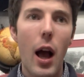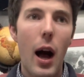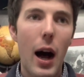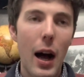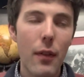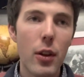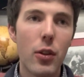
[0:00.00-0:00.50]

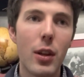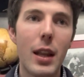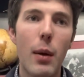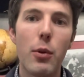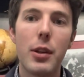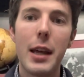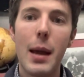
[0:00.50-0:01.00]
Obviously,
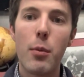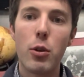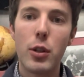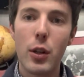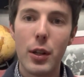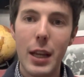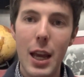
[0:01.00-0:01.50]
that was a game where
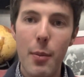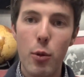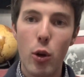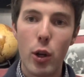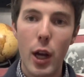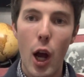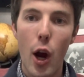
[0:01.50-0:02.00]
Dylan
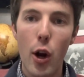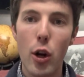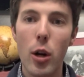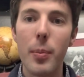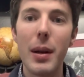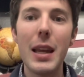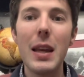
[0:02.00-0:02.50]
Gabriel got
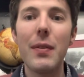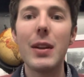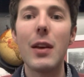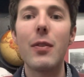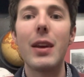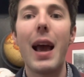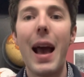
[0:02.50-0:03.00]
hurt, but even
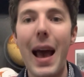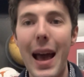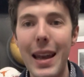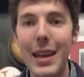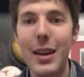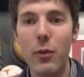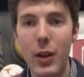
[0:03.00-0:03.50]
if he
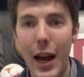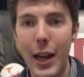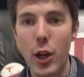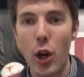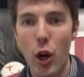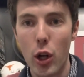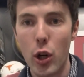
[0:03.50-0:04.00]
hadn't have
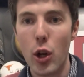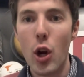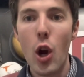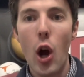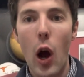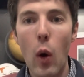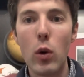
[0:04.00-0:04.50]
gotten hurt,
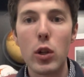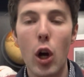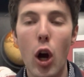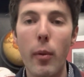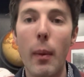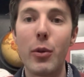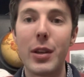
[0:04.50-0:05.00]

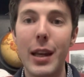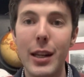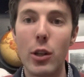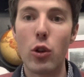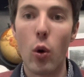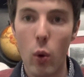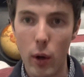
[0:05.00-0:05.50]
Oklahoma was
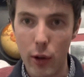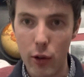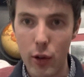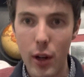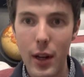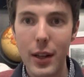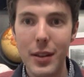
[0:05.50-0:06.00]
getting torched.
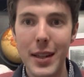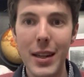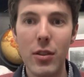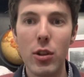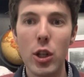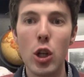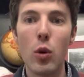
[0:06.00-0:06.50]

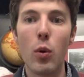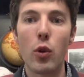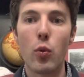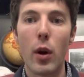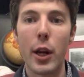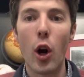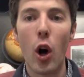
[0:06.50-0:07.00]
TCU was
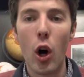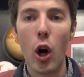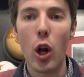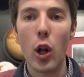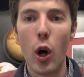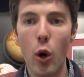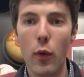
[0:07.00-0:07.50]
running
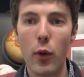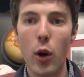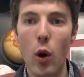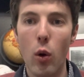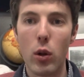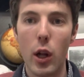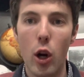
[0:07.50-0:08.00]
all over
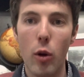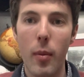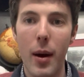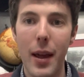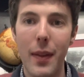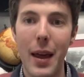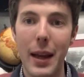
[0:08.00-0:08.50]

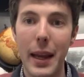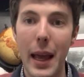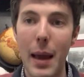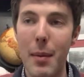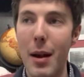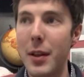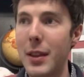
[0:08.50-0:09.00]
Oklahoma in that
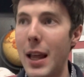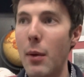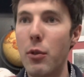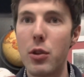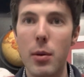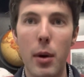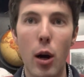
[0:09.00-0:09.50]
game. And I think that
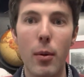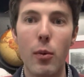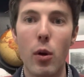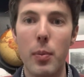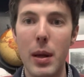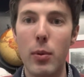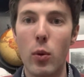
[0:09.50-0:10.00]
was the moment
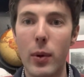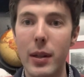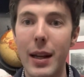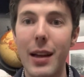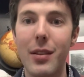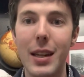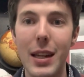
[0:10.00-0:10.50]
where people
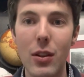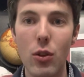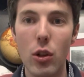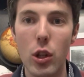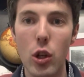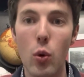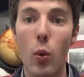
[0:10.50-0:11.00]
realized
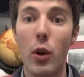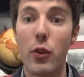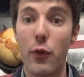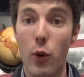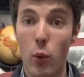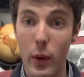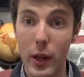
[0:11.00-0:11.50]
TCU was
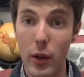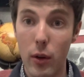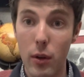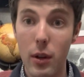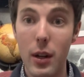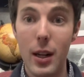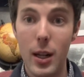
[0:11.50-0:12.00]
for real.
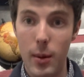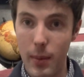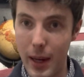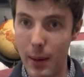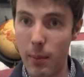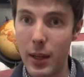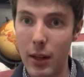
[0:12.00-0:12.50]

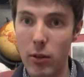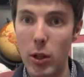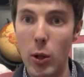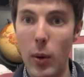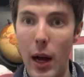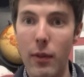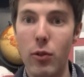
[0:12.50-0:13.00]
And
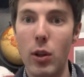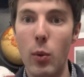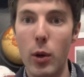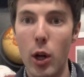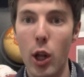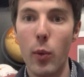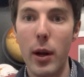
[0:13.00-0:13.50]
TCU obviously
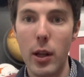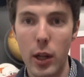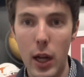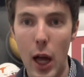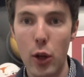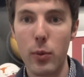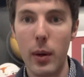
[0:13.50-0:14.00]
went all the way to the
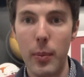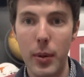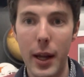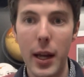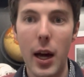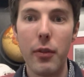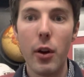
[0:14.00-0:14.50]
college football
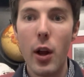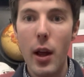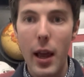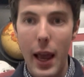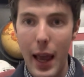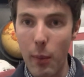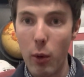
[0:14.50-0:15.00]
playoff
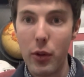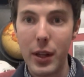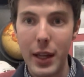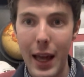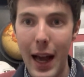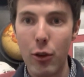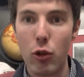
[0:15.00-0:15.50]
and was the
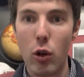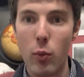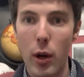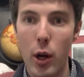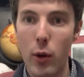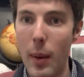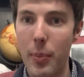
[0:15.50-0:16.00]
national
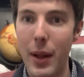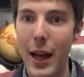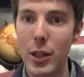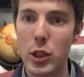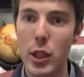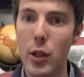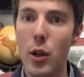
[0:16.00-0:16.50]
runner-up
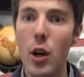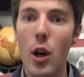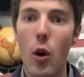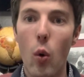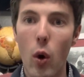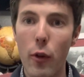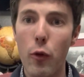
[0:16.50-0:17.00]
last year.
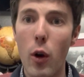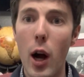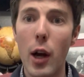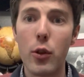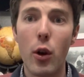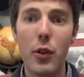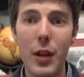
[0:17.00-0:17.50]
Horned
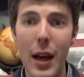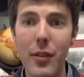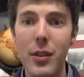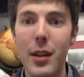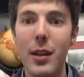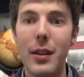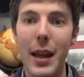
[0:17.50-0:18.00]
Frogs are
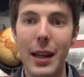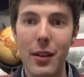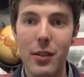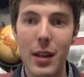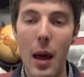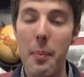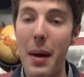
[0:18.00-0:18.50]
destined to take a
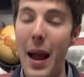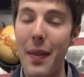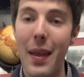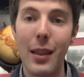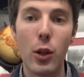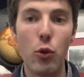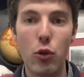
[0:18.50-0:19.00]
step back.
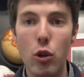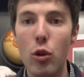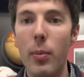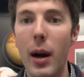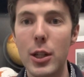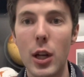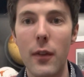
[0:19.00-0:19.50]
They lose too
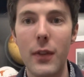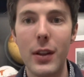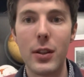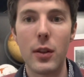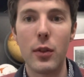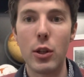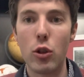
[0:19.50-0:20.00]
much
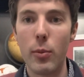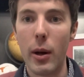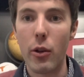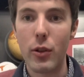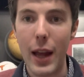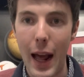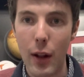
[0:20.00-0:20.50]
offensively, too
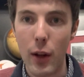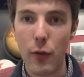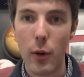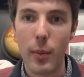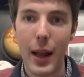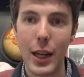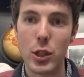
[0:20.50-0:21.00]
much talent
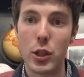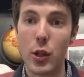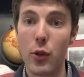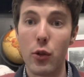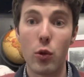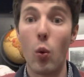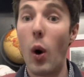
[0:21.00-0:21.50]
from last
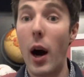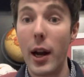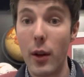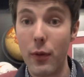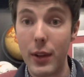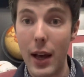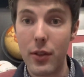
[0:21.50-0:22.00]
year's squad
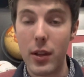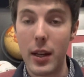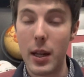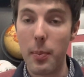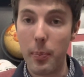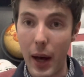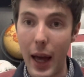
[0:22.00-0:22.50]
of
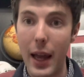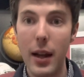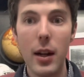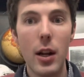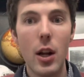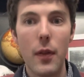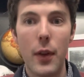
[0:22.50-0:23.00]
destiny. But
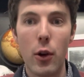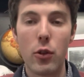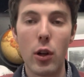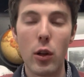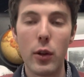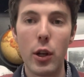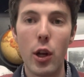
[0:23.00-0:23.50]
they're
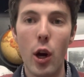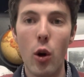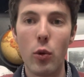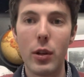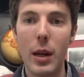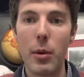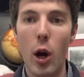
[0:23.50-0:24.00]
certainly no
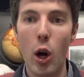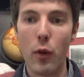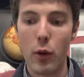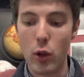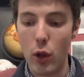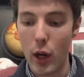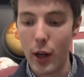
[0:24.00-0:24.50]
team to
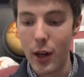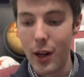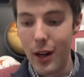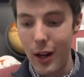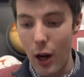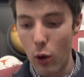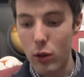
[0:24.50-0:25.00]
overlook.
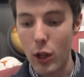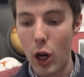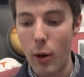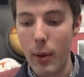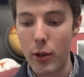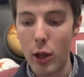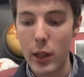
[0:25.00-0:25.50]

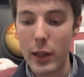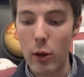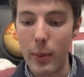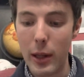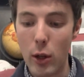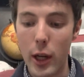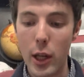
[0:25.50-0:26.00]
Oklahoma certainly will
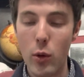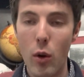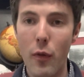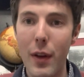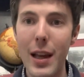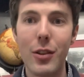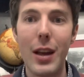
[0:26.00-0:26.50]
be looking to
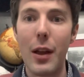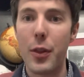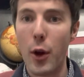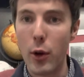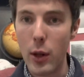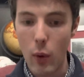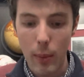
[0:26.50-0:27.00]
avenge that
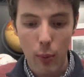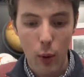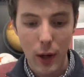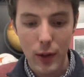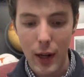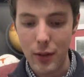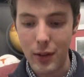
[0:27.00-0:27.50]

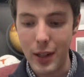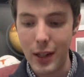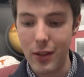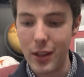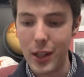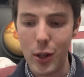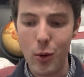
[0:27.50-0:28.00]
31-point loss to
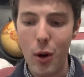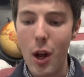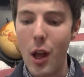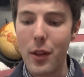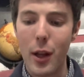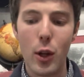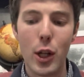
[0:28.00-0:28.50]
TCU.
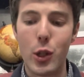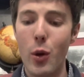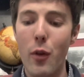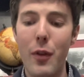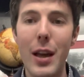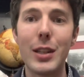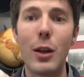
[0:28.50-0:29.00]
They'll look to
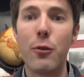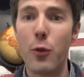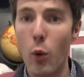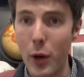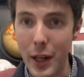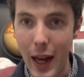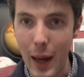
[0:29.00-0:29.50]
avenge a
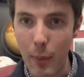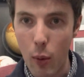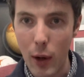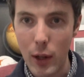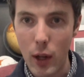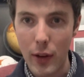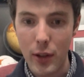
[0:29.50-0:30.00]

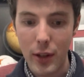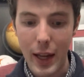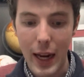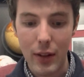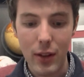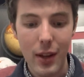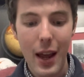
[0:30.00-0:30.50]
49-point loss to
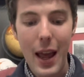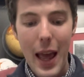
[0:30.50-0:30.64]
Texas.